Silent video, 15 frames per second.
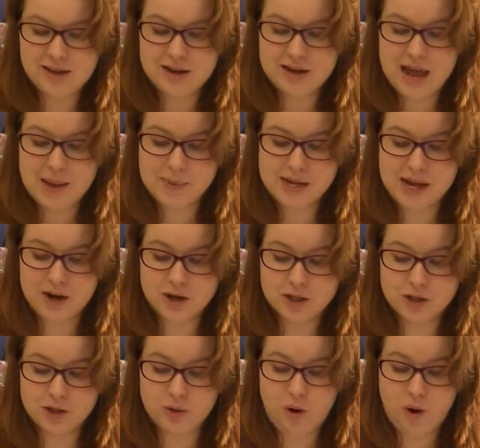Name a character
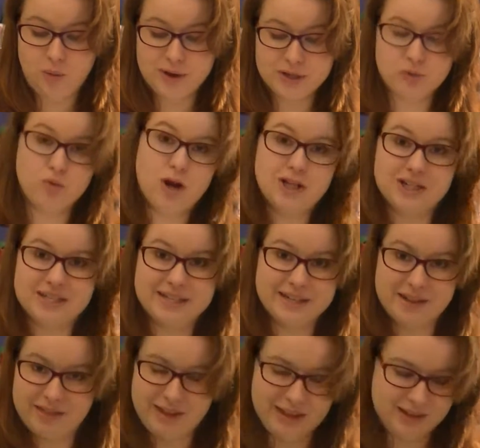who always rushes into
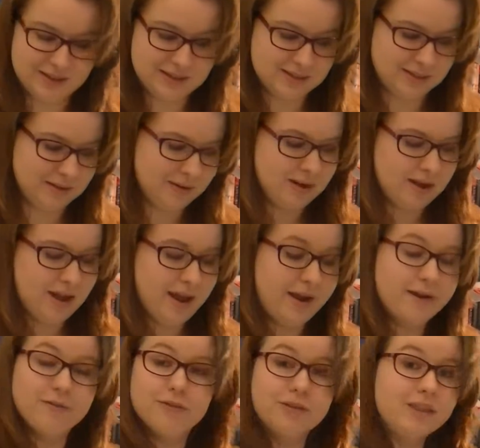things.
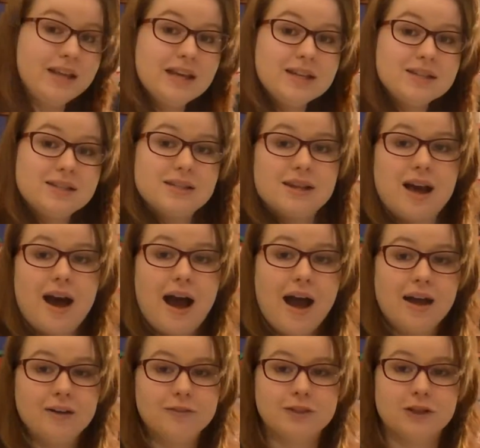And for this, I
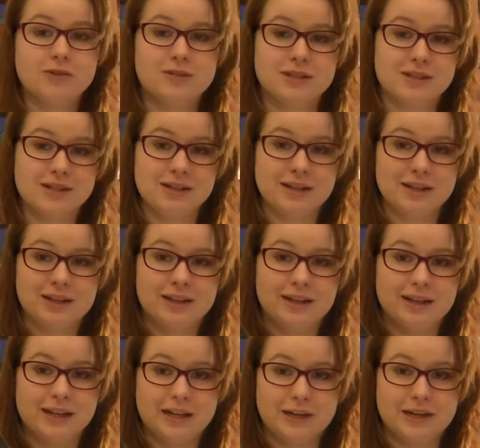have chosen
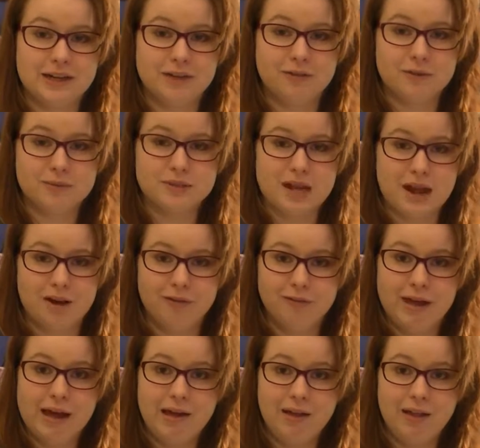Niren from
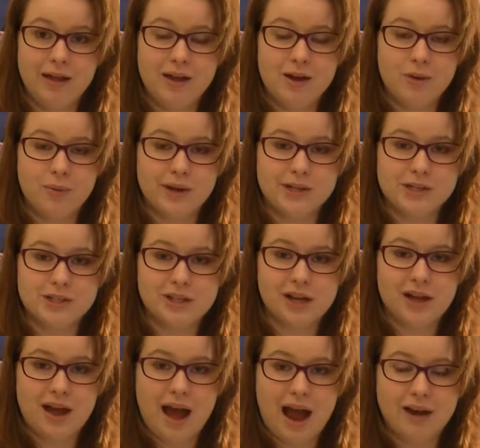Shadowfell, which
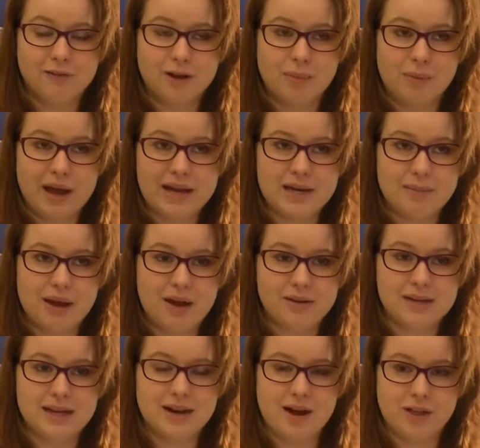I have complained about
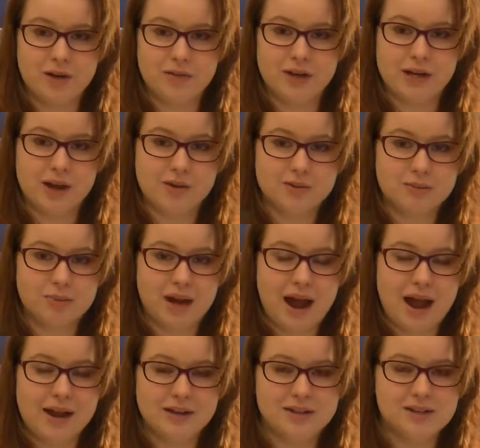in other videos, but
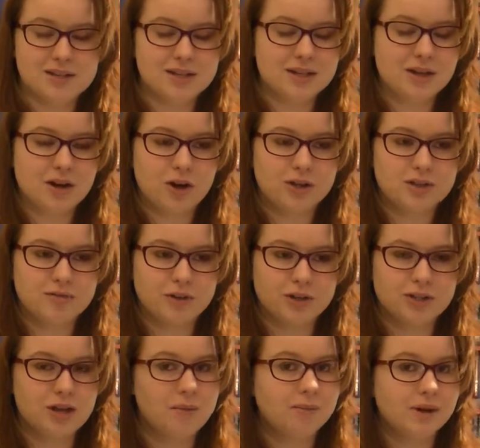I just, for
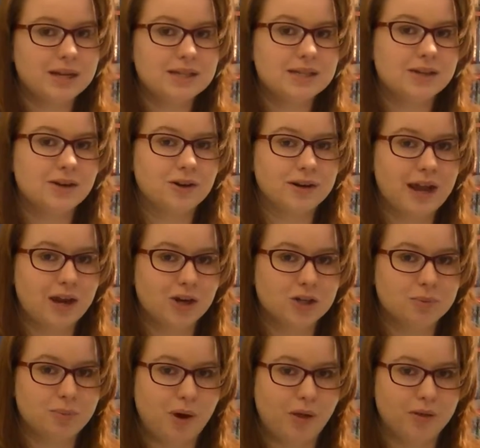some reason, her
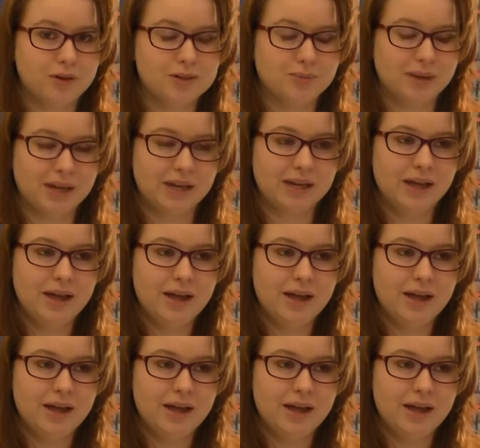character bothers me